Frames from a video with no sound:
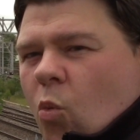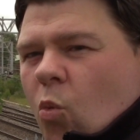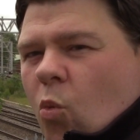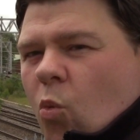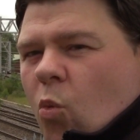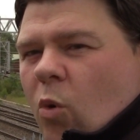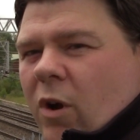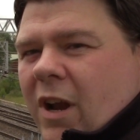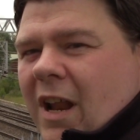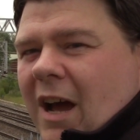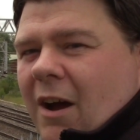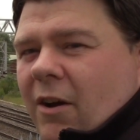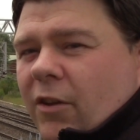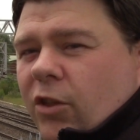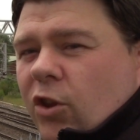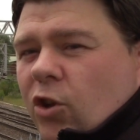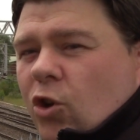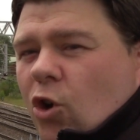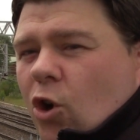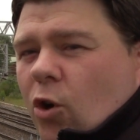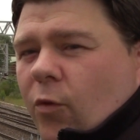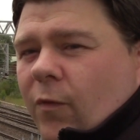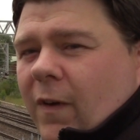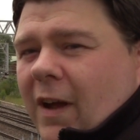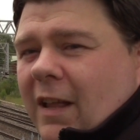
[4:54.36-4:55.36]
We're now at the
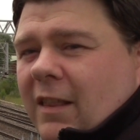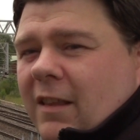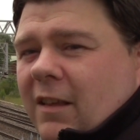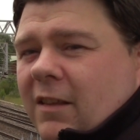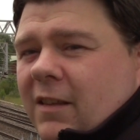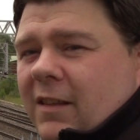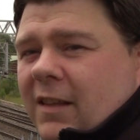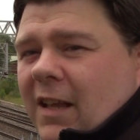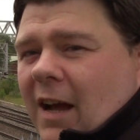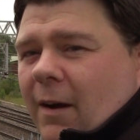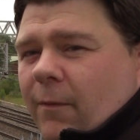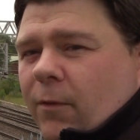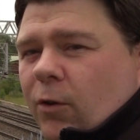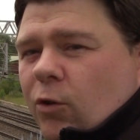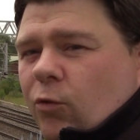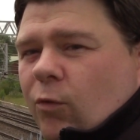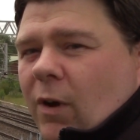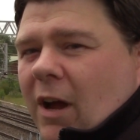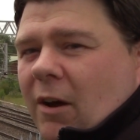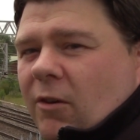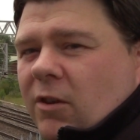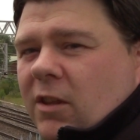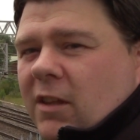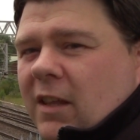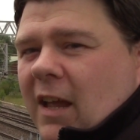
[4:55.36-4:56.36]
north end of Stafford
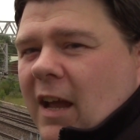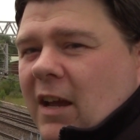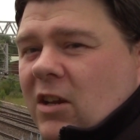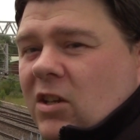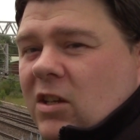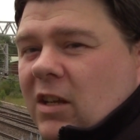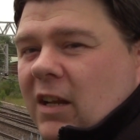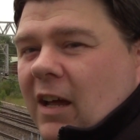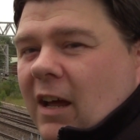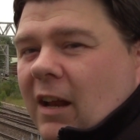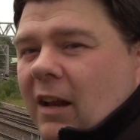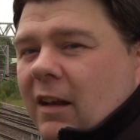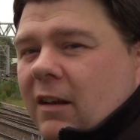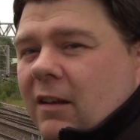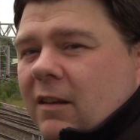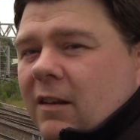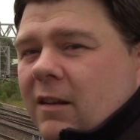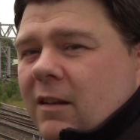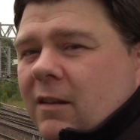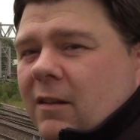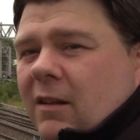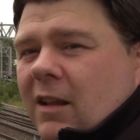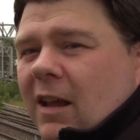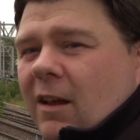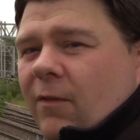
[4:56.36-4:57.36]
Railway Station, and
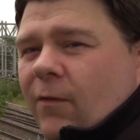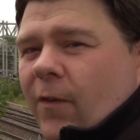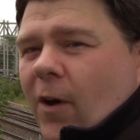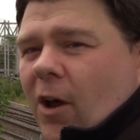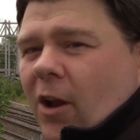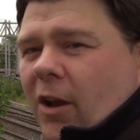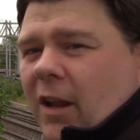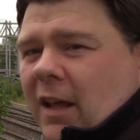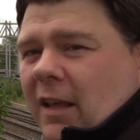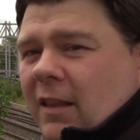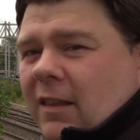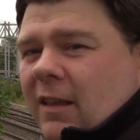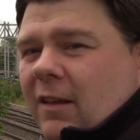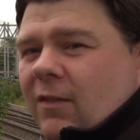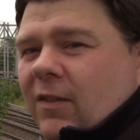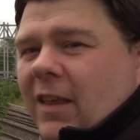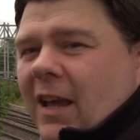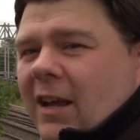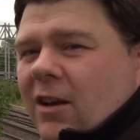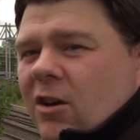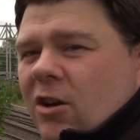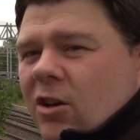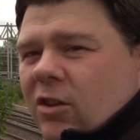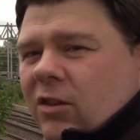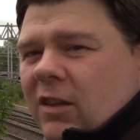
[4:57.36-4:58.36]
if honest, if
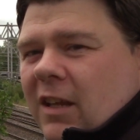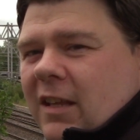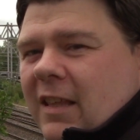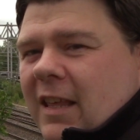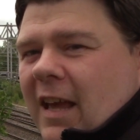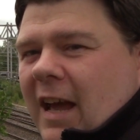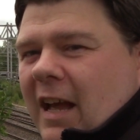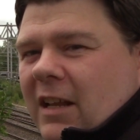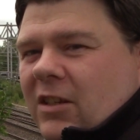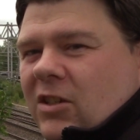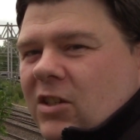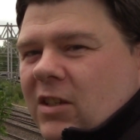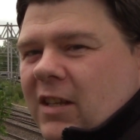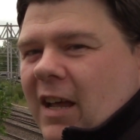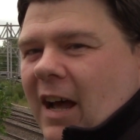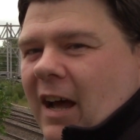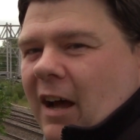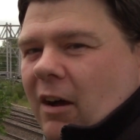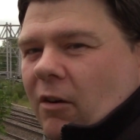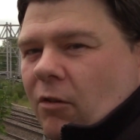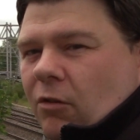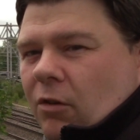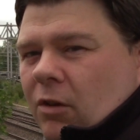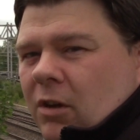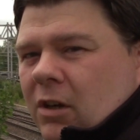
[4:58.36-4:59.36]
they cut this hedge
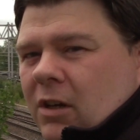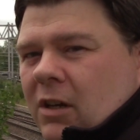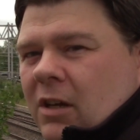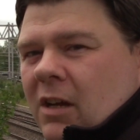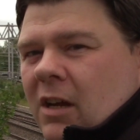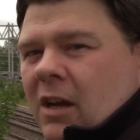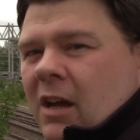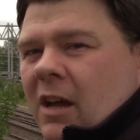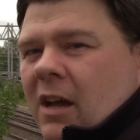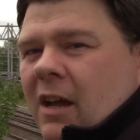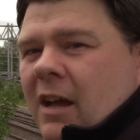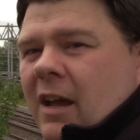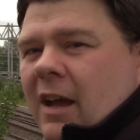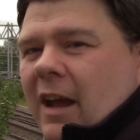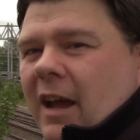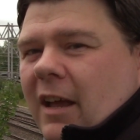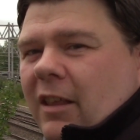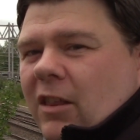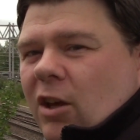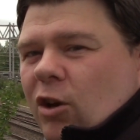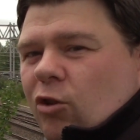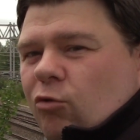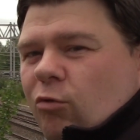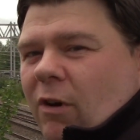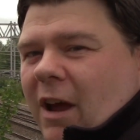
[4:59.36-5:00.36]
down,
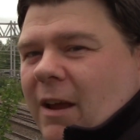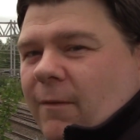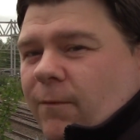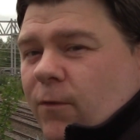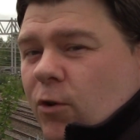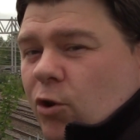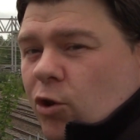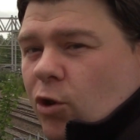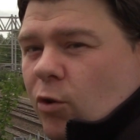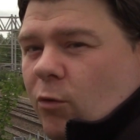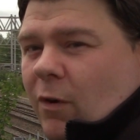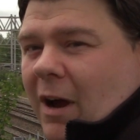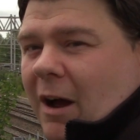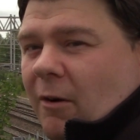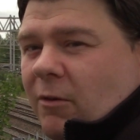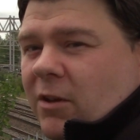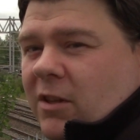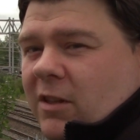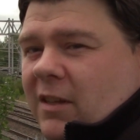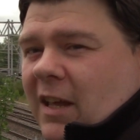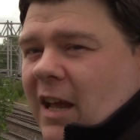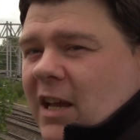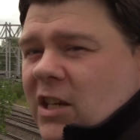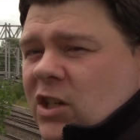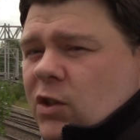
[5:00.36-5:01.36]
it's a great view of the railway
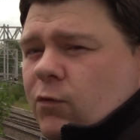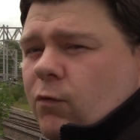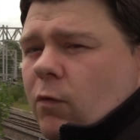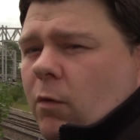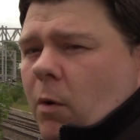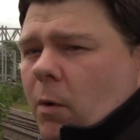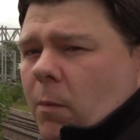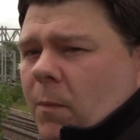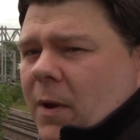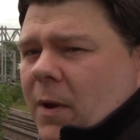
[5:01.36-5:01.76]
station from up